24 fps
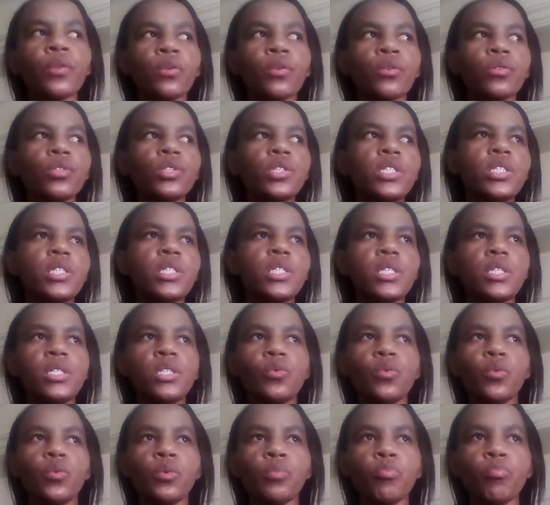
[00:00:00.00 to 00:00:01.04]
But she said
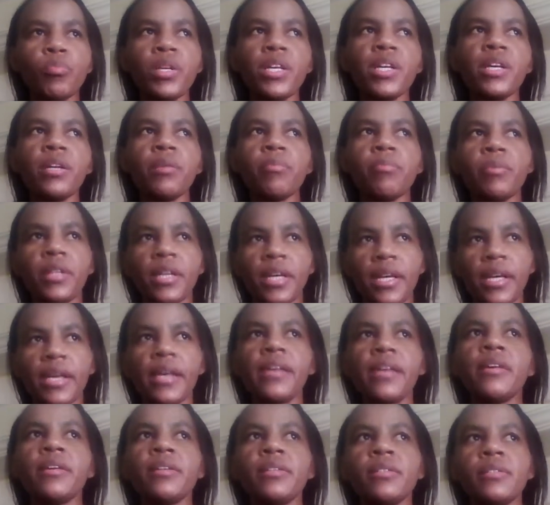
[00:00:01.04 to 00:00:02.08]
she want me and the
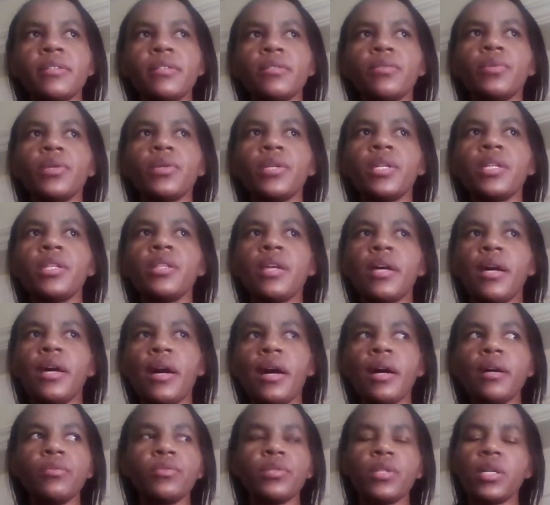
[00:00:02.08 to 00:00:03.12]
Kenyans to clean the
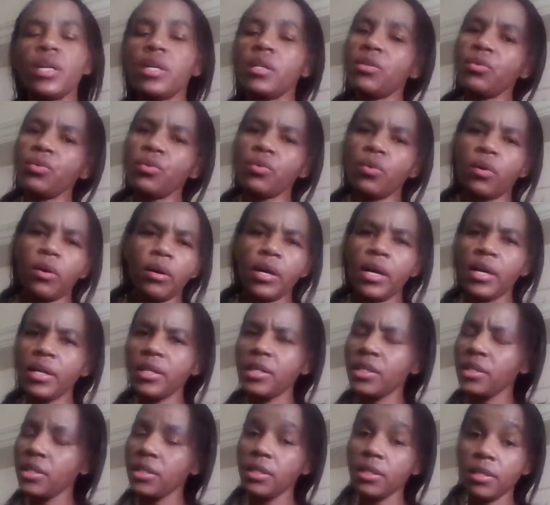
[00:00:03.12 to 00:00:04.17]
house. I don't know. I
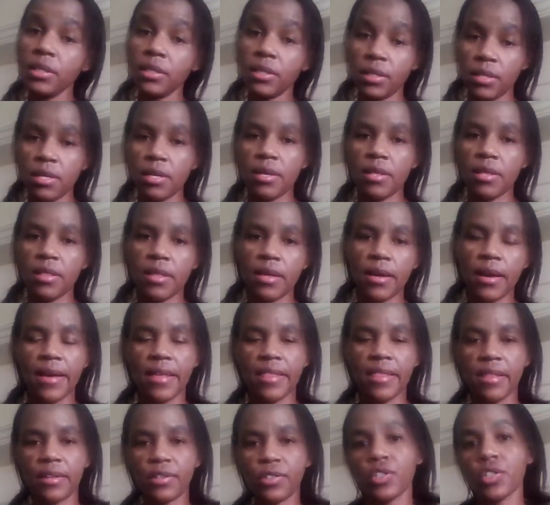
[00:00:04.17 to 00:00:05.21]
didn't say the
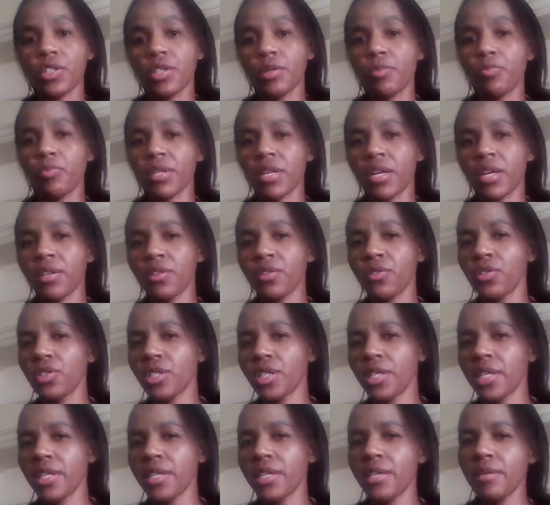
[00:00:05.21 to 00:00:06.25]
other tribes are not
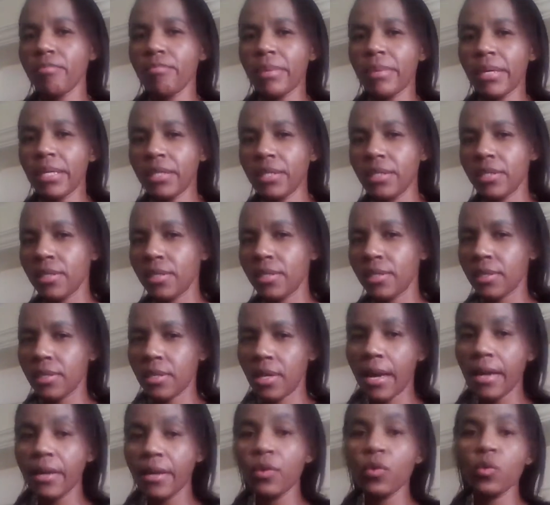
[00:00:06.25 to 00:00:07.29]
clean, but
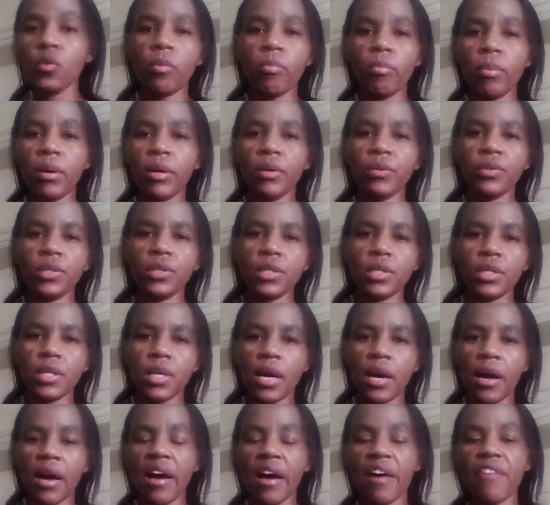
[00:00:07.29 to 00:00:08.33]
I know about
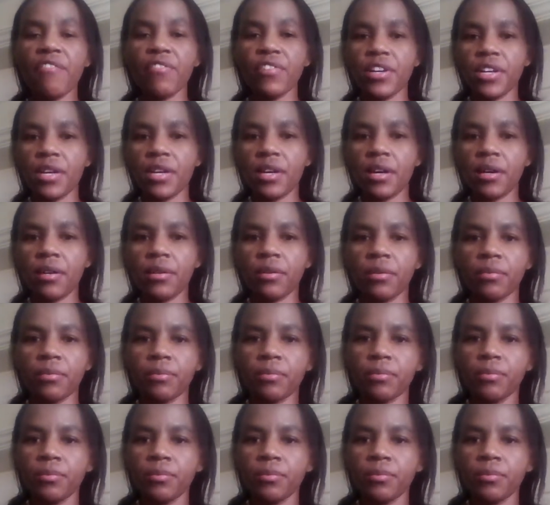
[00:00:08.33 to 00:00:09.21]
African.